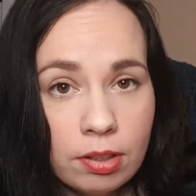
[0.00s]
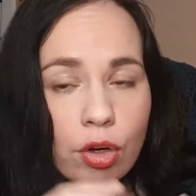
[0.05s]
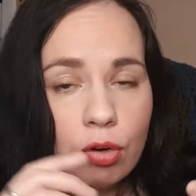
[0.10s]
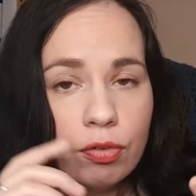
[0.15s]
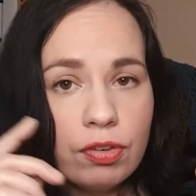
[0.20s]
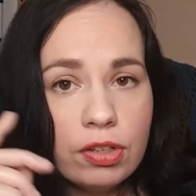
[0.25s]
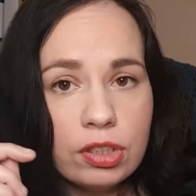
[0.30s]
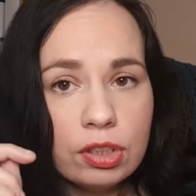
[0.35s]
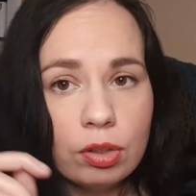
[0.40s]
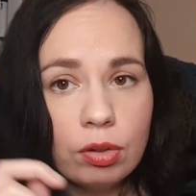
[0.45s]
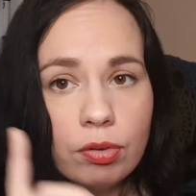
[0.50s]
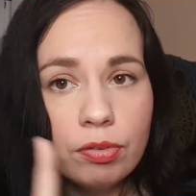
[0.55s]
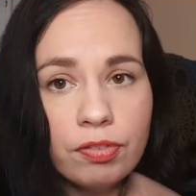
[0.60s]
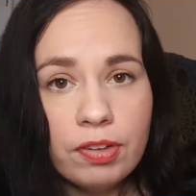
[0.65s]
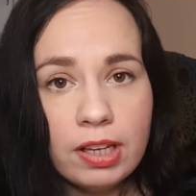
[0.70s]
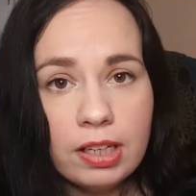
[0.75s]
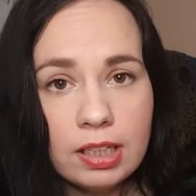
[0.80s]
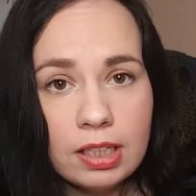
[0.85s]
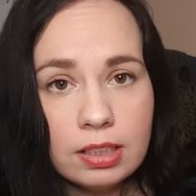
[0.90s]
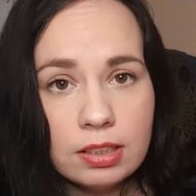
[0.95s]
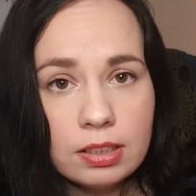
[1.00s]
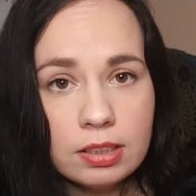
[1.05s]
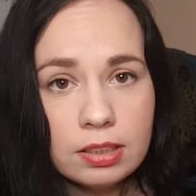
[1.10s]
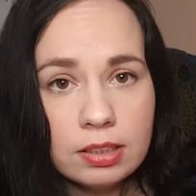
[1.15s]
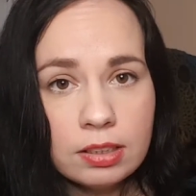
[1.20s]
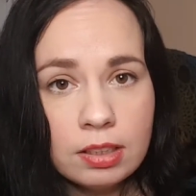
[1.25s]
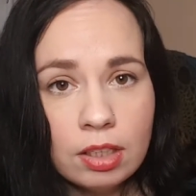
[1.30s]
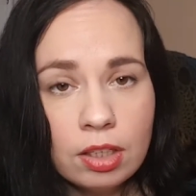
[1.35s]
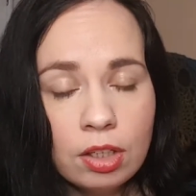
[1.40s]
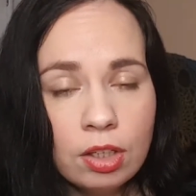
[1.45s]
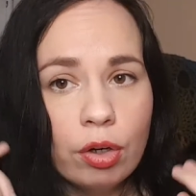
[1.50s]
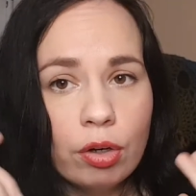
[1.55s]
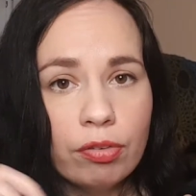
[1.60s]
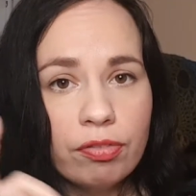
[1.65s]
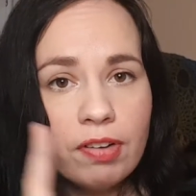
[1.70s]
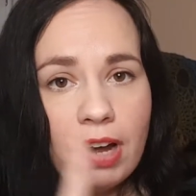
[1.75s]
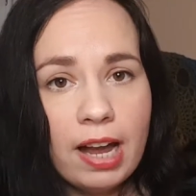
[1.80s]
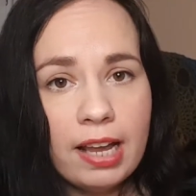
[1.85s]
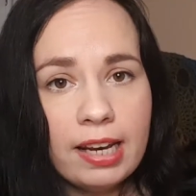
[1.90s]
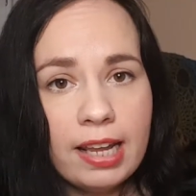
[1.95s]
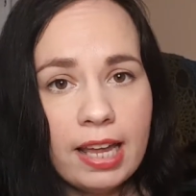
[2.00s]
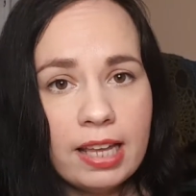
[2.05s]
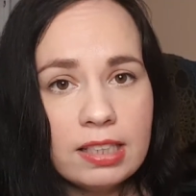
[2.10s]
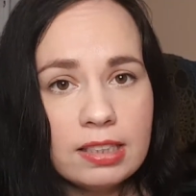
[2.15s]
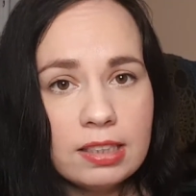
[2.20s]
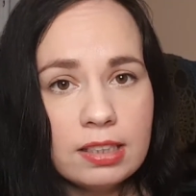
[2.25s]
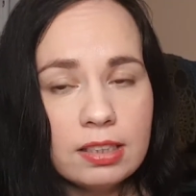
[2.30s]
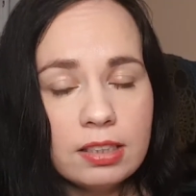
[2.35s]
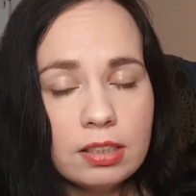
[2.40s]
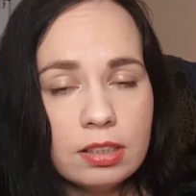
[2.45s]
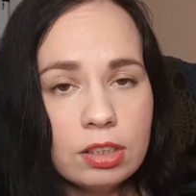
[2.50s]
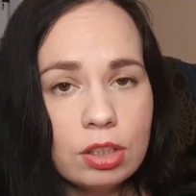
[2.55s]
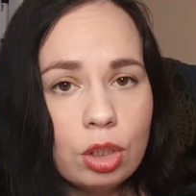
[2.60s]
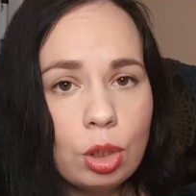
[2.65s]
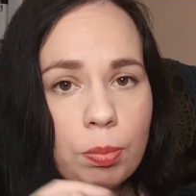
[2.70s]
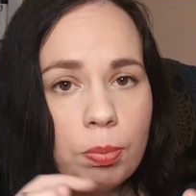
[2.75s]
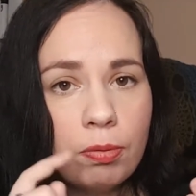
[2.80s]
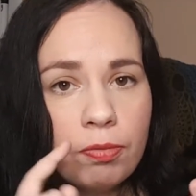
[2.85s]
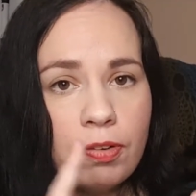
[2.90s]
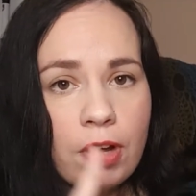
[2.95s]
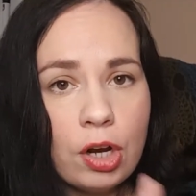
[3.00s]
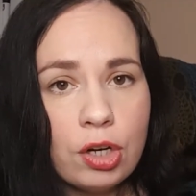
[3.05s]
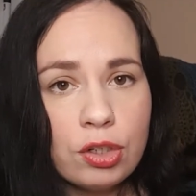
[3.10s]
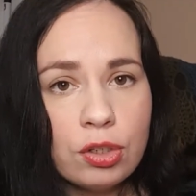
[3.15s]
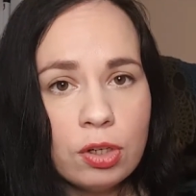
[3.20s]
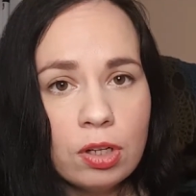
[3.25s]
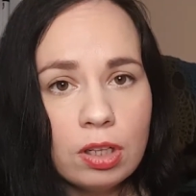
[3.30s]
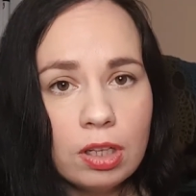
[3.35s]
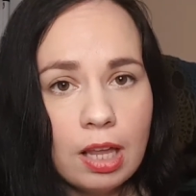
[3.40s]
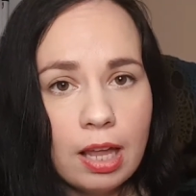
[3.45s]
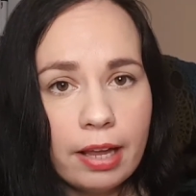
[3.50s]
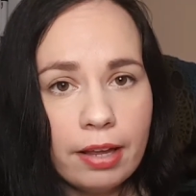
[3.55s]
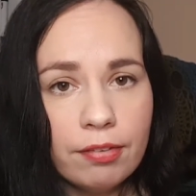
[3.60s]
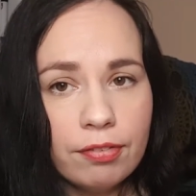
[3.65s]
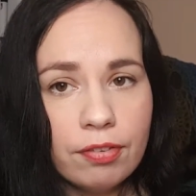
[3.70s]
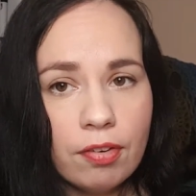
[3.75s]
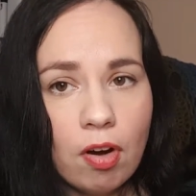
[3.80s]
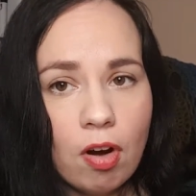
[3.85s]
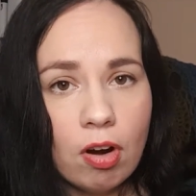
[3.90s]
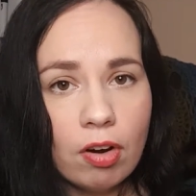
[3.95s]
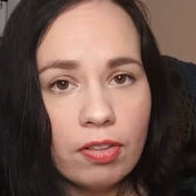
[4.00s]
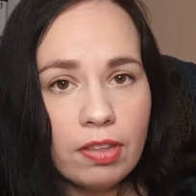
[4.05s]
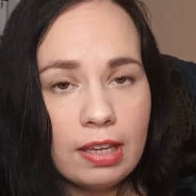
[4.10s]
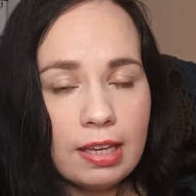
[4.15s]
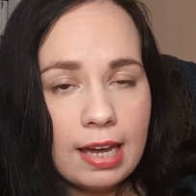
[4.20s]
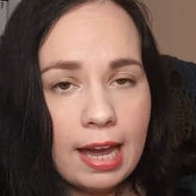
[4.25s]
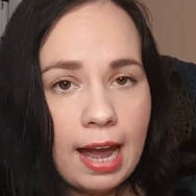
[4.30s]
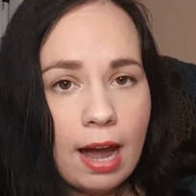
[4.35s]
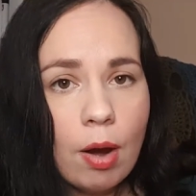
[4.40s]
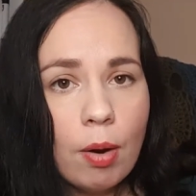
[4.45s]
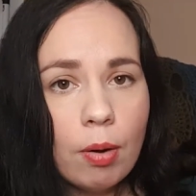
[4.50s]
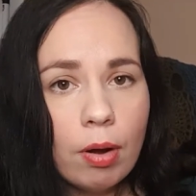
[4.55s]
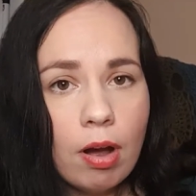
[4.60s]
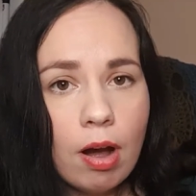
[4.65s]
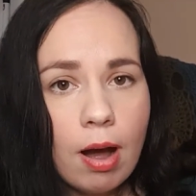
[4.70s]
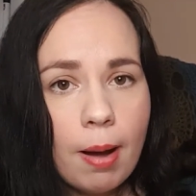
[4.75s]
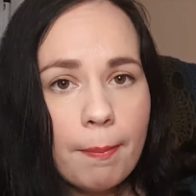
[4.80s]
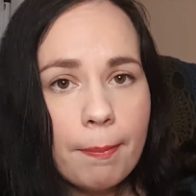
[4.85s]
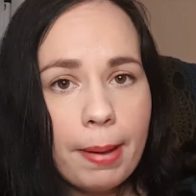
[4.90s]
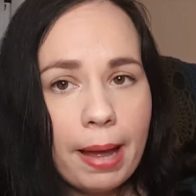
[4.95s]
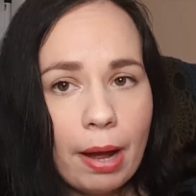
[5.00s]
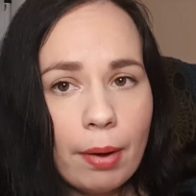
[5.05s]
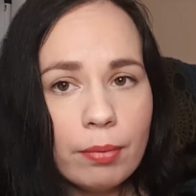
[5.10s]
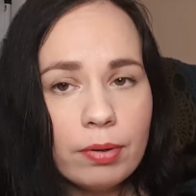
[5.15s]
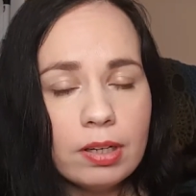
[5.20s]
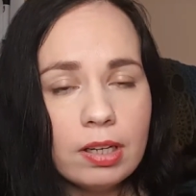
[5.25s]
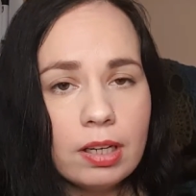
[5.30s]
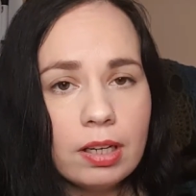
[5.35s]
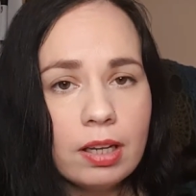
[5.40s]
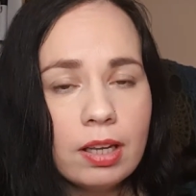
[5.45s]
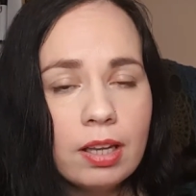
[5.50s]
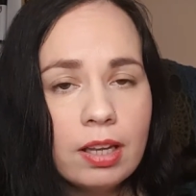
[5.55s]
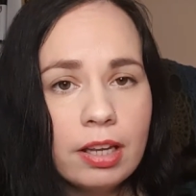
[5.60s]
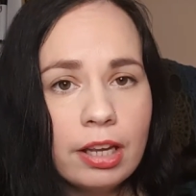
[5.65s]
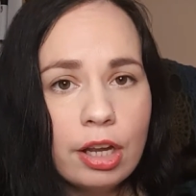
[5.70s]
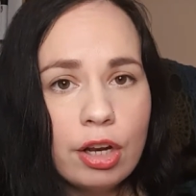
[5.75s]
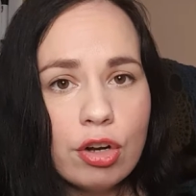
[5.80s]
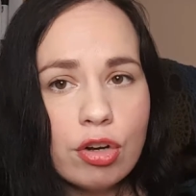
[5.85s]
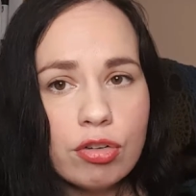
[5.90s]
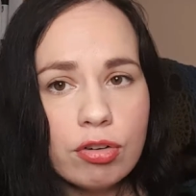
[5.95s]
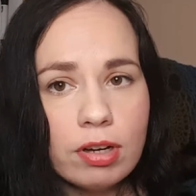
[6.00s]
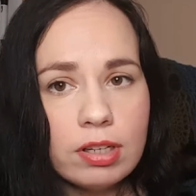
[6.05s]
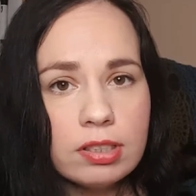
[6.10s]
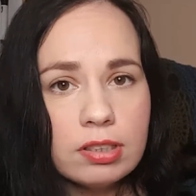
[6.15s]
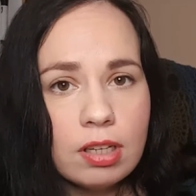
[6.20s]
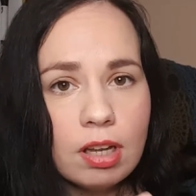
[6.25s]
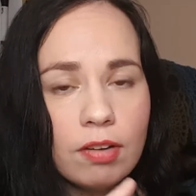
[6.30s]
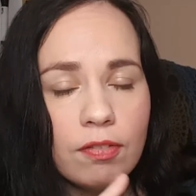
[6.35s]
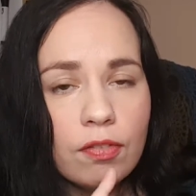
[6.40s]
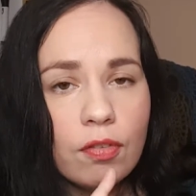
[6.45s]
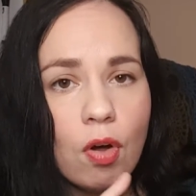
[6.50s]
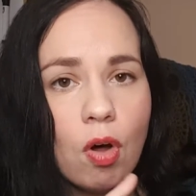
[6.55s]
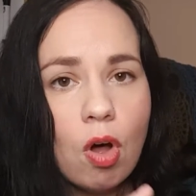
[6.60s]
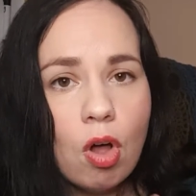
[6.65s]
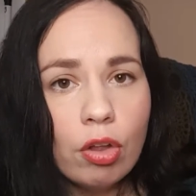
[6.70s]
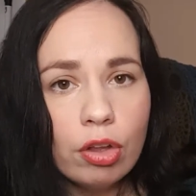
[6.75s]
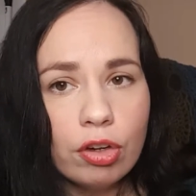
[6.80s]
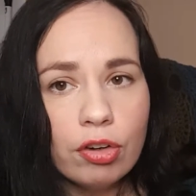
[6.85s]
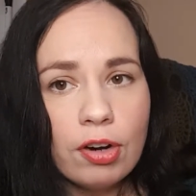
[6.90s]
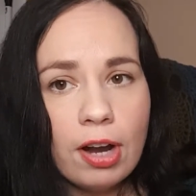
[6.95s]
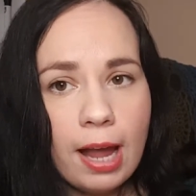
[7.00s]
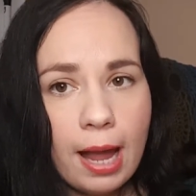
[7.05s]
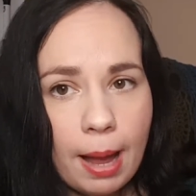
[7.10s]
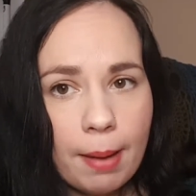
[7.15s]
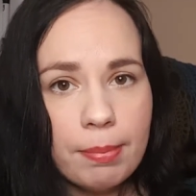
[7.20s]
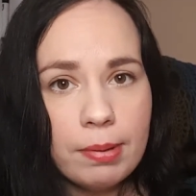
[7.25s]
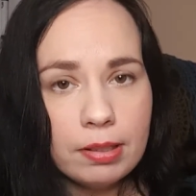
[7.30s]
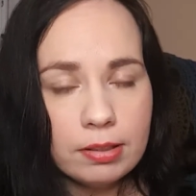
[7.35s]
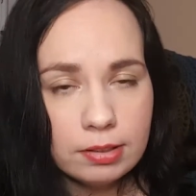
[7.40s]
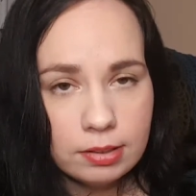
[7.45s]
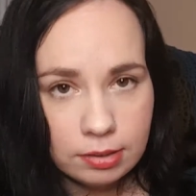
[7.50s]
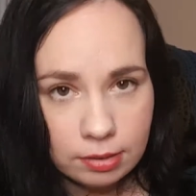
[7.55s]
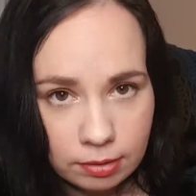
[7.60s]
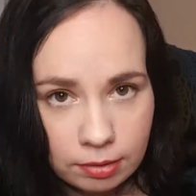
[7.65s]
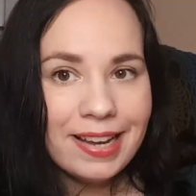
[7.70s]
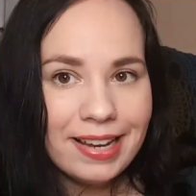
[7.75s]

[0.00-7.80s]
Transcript: Your physical fitness, your finances, your professional life are the compounding interest of all your habits.